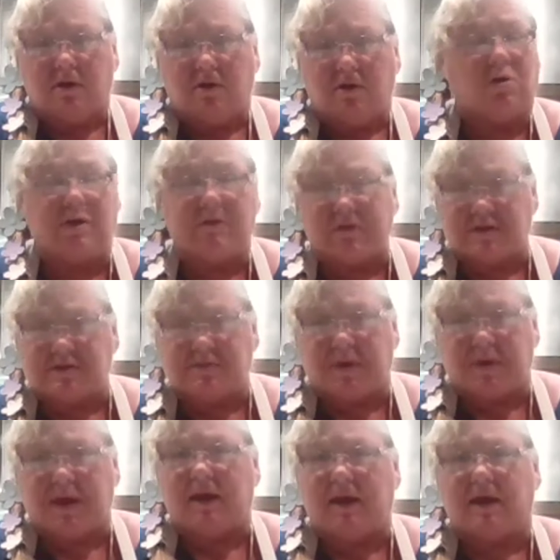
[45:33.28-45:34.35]
or even the
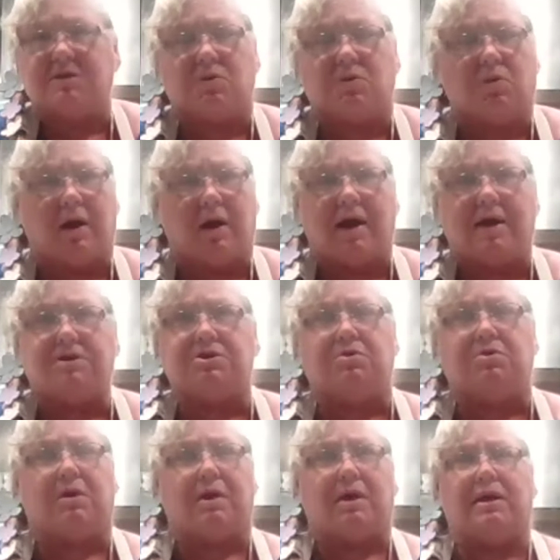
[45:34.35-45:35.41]
spaghetti. So, what I
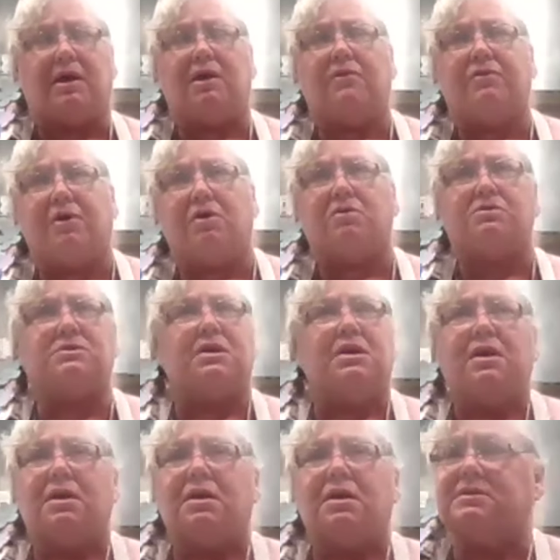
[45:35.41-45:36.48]
do on any of those
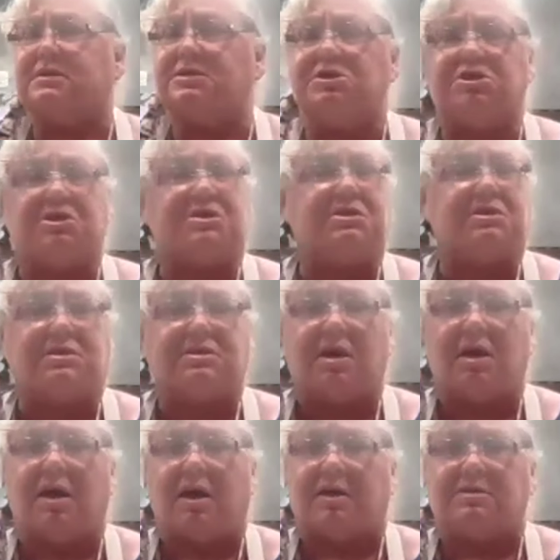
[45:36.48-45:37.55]
is it's just the
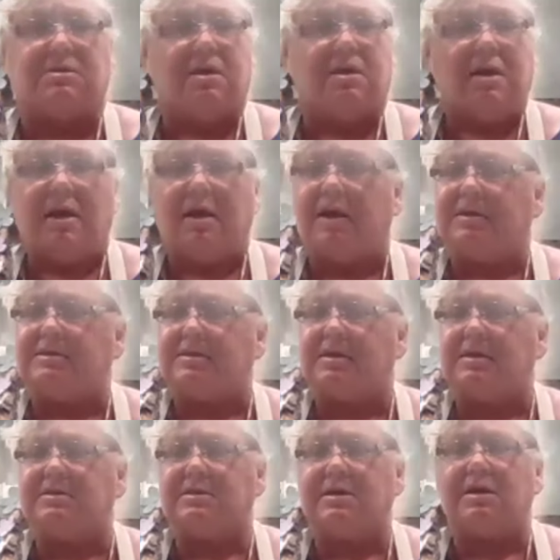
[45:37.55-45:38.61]
sauce and
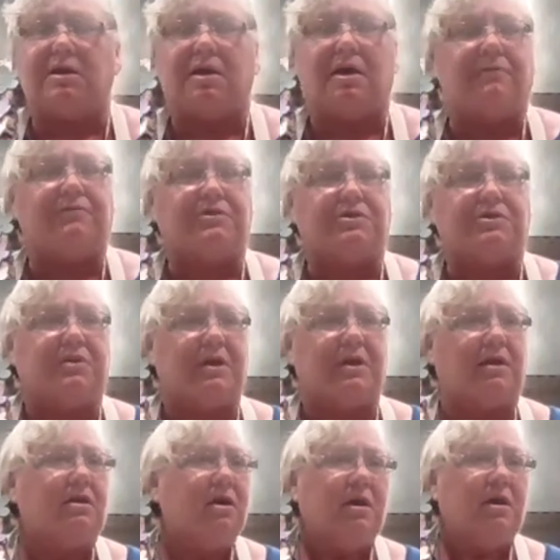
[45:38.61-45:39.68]
it's easy enough
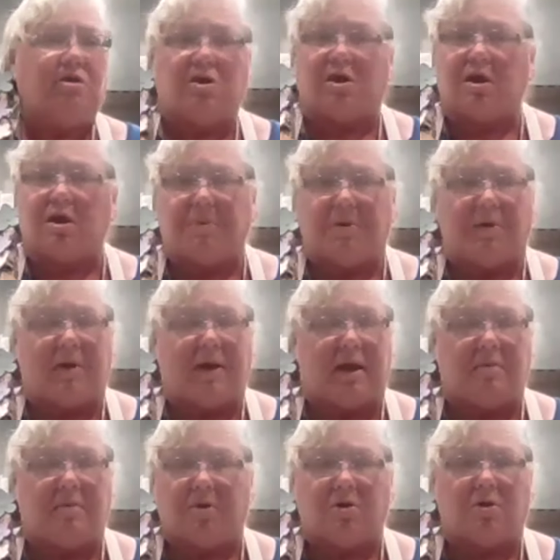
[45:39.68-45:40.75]
to then cook up
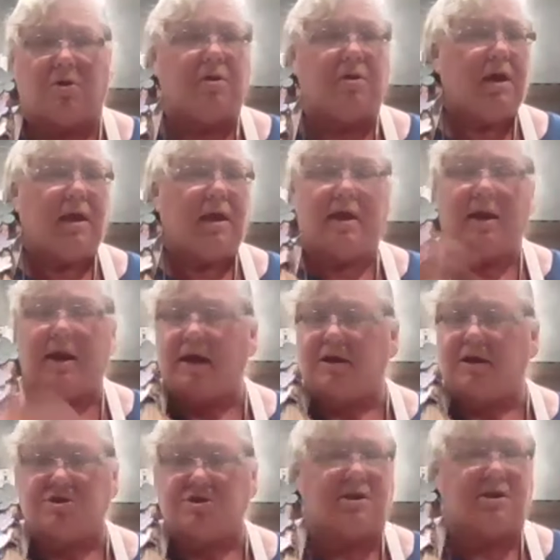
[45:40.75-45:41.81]
your hamburger and
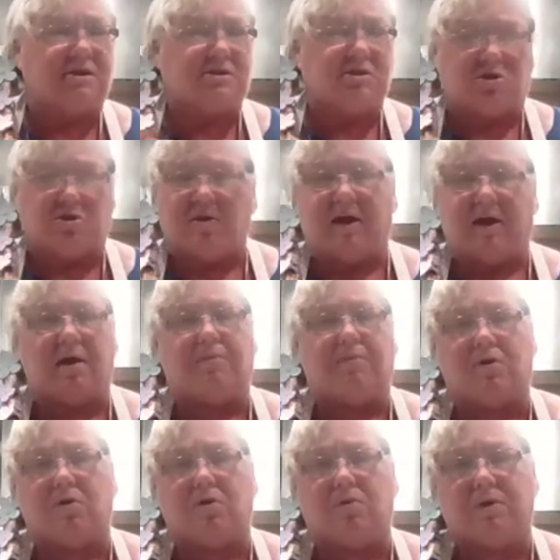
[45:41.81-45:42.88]
add your sauce to your
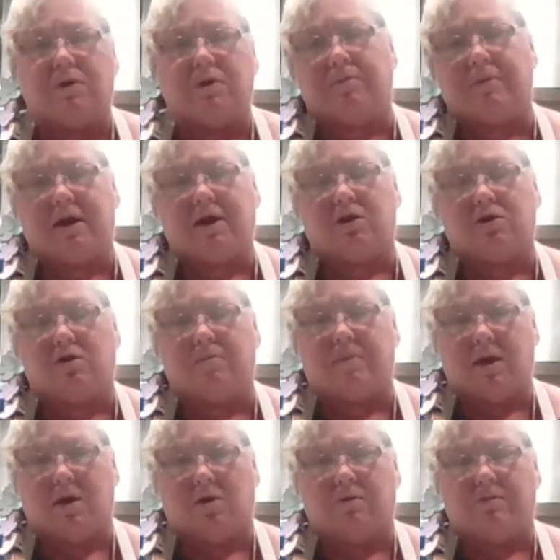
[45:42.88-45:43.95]
hamburger when you're making your
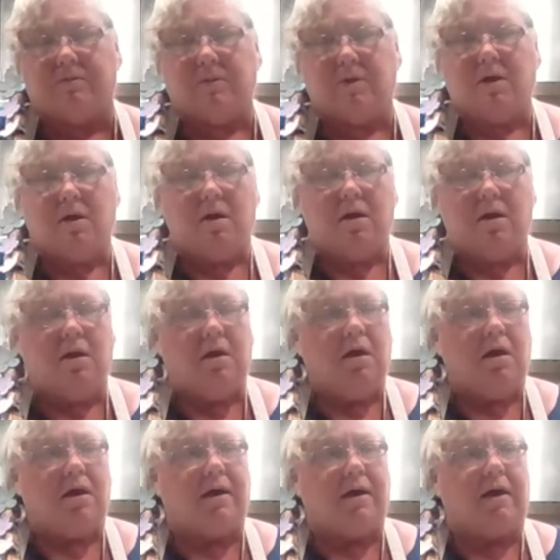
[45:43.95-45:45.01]
meal.
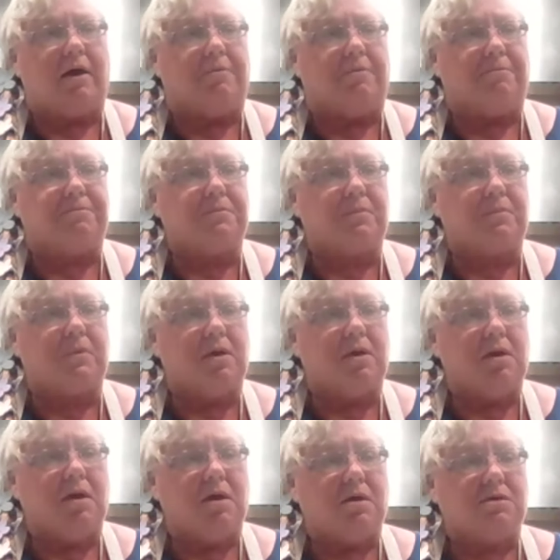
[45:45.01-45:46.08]
Um,
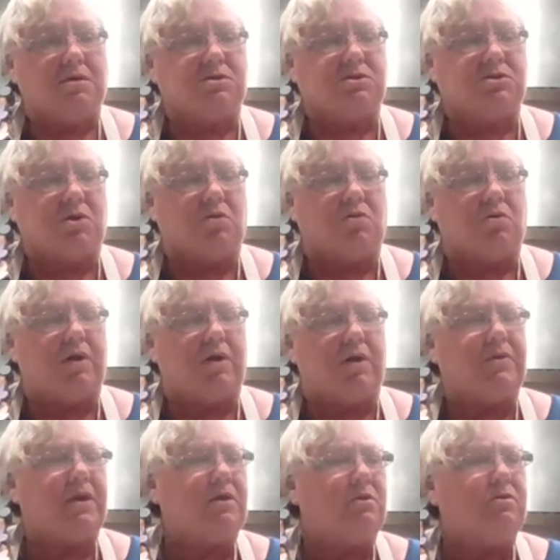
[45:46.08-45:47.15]

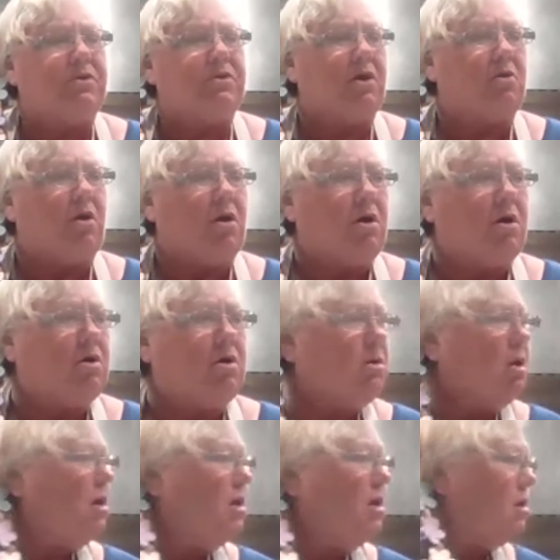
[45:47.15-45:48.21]
so, and then there
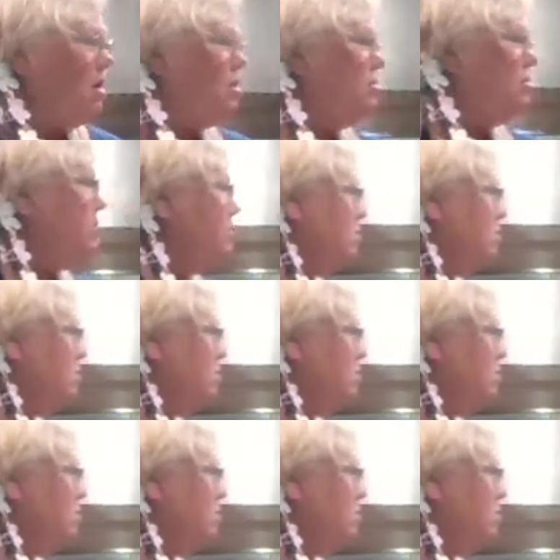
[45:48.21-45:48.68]
are, I don't